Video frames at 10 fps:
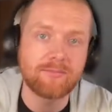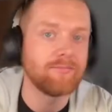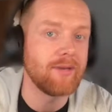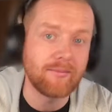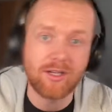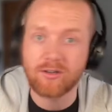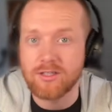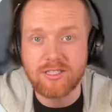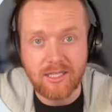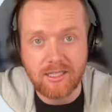maybe under a
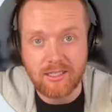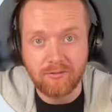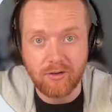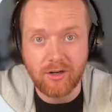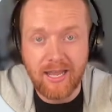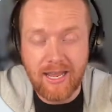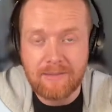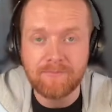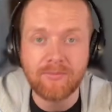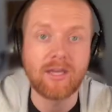slightly different
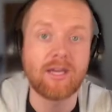name,